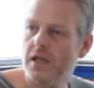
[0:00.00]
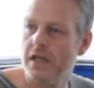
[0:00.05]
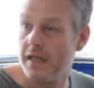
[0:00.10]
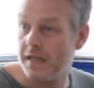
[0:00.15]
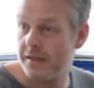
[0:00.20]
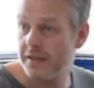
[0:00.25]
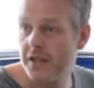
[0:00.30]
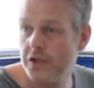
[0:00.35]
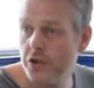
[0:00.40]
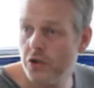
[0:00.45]

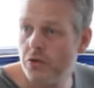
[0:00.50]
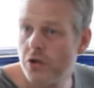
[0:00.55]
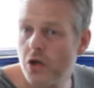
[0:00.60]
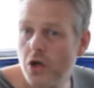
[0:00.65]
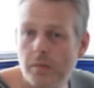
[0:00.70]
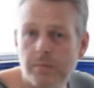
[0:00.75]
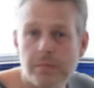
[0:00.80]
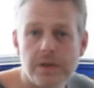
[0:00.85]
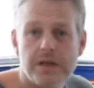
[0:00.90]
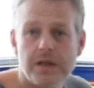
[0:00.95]
and then you
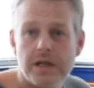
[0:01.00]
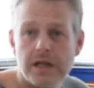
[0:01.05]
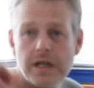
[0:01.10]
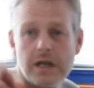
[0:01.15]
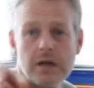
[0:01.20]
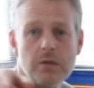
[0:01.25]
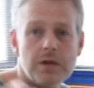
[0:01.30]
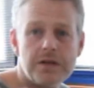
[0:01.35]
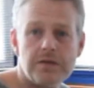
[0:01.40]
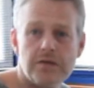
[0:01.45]
copied it, and
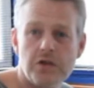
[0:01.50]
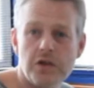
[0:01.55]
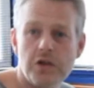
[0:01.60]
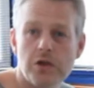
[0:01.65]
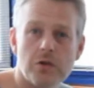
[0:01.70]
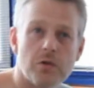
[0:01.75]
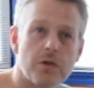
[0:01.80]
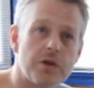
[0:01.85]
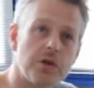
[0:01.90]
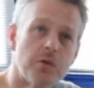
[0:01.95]
it went to
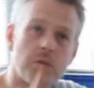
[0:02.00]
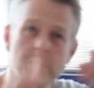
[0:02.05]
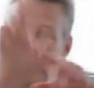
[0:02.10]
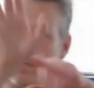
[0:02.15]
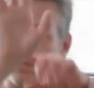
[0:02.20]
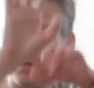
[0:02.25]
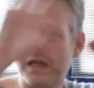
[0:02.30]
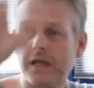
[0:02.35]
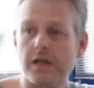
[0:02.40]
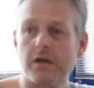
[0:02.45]
you, and you want
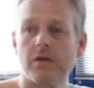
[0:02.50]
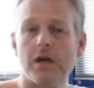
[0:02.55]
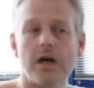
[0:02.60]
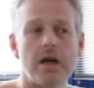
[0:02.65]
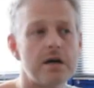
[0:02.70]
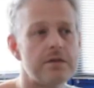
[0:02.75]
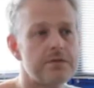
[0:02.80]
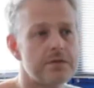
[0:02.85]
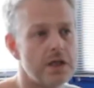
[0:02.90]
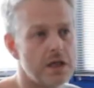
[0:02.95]
to make a
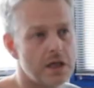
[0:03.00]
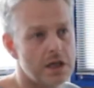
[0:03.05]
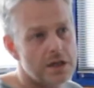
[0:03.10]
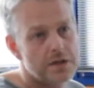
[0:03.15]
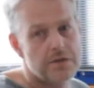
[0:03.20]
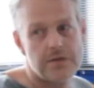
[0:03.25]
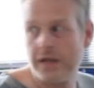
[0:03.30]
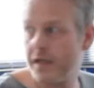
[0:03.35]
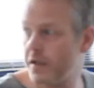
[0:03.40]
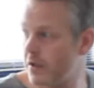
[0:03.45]
graph,
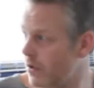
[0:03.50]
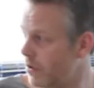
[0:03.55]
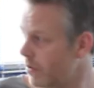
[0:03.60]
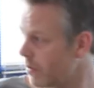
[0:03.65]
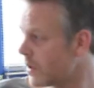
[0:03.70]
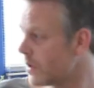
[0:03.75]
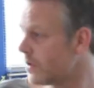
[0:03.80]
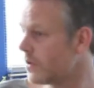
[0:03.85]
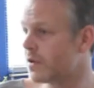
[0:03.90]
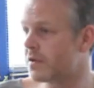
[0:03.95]
then
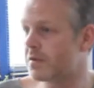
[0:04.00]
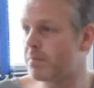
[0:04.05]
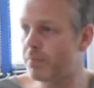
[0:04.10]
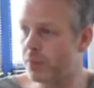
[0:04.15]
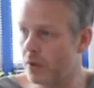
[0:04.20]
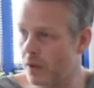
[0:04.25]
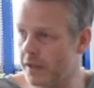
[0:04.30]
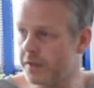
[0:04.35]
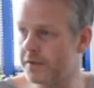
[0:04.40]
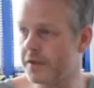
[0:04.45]
you can just
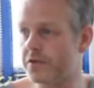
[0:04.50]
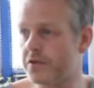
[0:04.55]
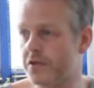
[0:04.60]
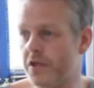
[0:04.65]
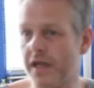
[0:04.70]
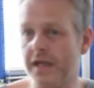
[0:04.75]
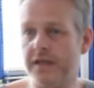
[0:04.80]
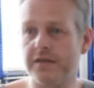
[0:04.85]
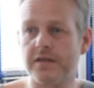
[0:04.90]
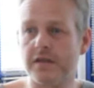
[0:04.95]
pull in this
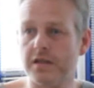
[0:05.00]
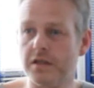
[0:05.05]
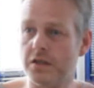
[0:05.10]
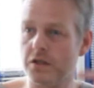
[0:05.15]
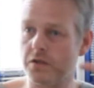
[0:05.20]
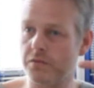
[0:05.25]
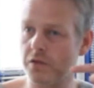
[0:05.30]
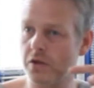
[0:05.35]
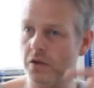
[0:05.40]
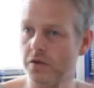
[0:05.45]
JSON.
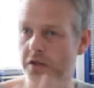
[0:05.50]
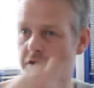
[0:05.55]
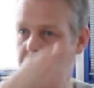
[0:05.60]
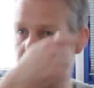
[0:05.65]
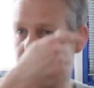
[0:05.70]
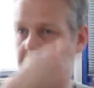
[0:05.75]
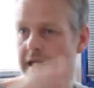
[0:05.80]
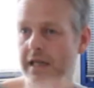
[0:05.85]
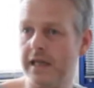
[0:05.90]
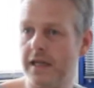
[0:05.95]
You've got those
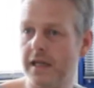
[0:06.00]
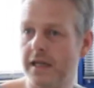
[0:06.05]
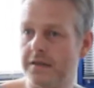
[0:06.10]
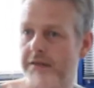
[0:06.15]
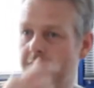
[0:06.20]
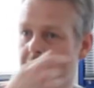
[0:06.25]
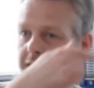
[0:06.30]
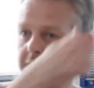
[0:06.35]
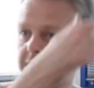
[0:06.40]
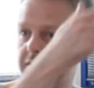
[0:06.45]
clear
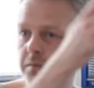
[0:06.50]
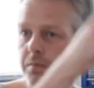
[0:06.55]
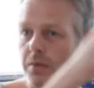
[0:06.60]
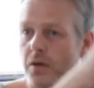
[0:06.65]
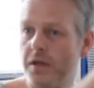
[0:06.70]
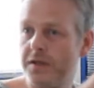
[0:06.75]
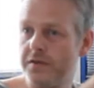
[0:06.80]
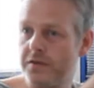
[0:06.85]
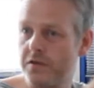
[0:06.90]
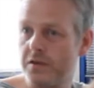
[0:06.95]
data
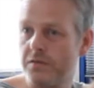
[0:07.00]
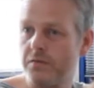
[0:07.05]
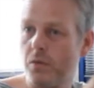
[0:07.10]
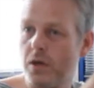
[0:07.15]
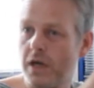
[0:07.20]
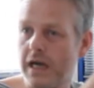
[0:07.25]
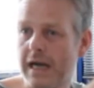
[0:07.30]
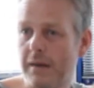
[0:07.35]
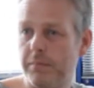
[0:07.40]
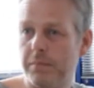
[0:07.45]
points of
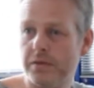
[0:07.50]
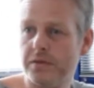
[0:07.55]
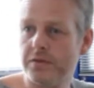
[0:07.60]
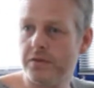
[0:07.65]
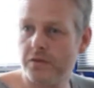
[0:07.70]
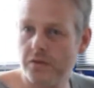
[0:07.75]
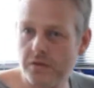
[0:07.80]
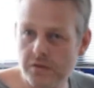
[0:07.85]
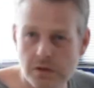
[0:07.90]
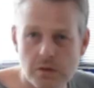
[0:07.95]
what
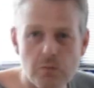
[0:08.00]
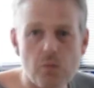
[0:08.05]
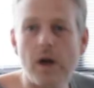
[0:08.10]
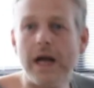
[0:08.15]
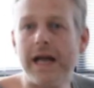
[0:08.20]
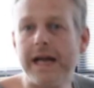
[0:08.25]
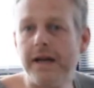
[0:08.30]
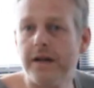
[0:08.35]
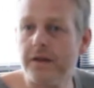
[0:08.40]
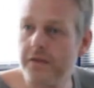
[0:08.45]
happened,
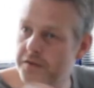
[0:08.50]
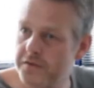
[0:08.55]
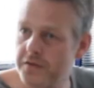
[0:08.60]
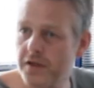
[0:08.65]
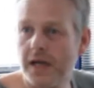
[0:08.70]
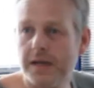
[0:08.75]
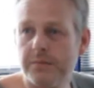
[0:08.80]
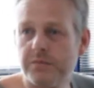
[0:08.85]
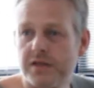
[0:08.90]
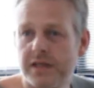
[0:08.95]
when, the
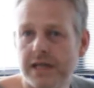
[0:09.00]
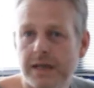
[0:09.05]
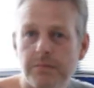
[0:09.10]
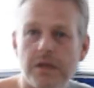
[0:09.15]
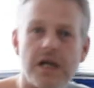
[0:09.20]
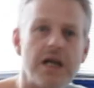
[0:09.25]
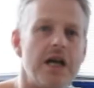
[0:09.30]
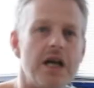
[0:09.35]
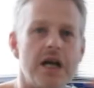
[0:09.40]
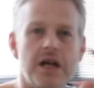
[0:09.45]
timestamp,
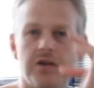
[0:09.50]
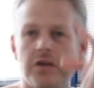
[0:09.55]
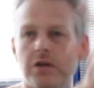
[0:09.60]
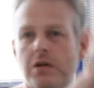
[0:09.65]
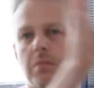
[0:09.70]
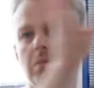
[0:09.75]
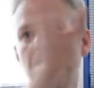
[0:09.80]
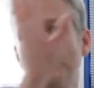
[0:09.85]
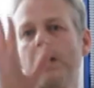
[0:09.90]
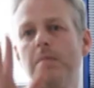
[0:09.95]
and you
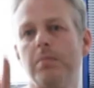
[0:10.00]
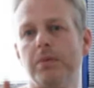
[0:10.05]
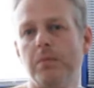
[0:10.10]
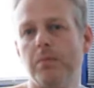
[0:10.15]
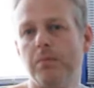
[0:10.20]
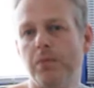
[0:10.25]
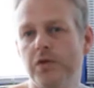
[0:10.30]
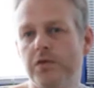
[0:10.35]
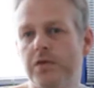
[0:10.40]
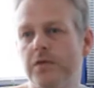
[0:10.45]
can make a
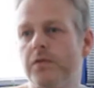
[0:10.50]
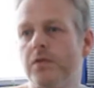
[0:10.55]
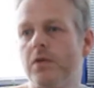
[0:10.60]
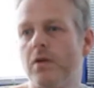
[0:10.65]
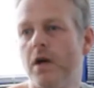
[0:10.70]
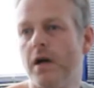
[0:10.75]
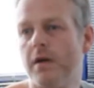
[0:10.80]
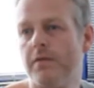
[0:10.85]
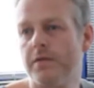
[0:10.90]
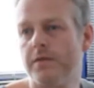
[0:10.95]
beautiful
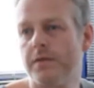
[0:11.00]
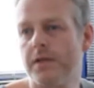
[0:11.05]
graph.